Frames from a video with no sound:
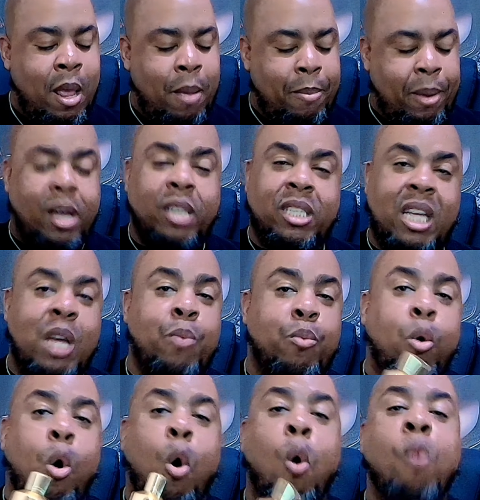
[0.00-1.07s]
because it
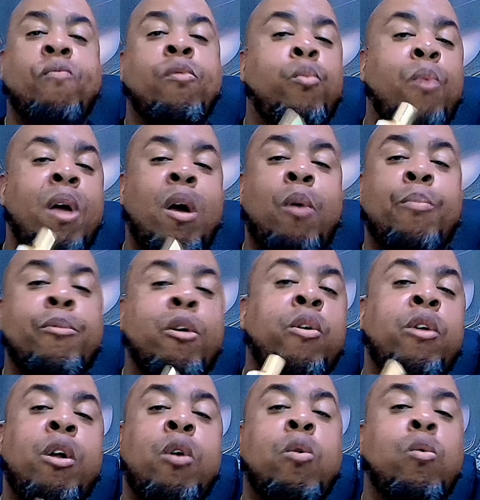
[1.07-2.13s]
will overwhelm your
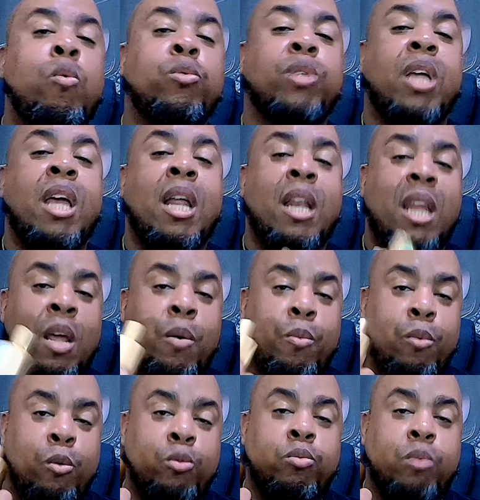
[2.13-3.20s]
nose and it
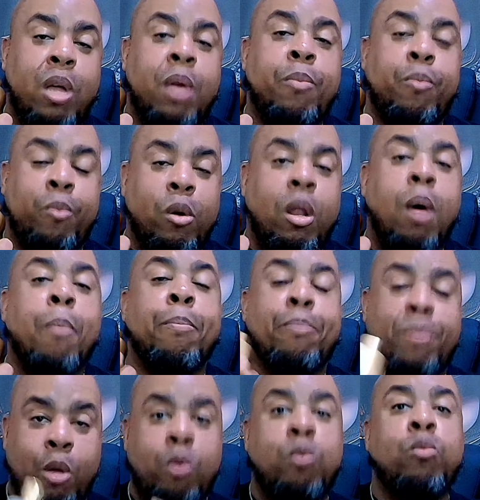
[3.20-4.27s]
will
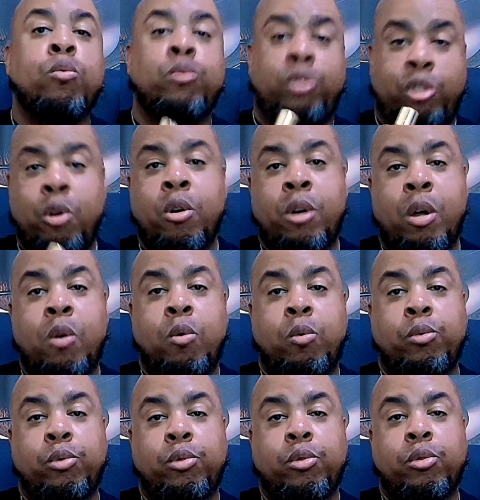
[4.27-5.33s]
abuse your
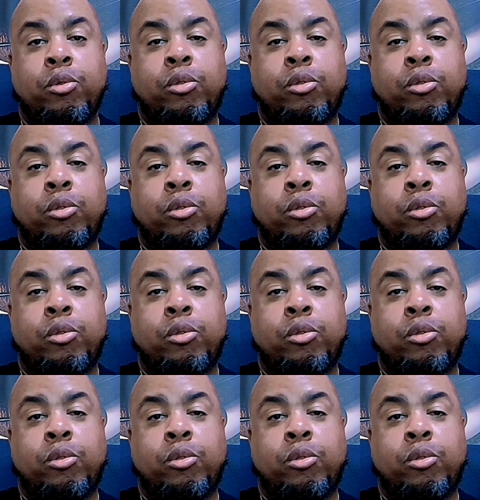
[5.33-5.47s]
nose.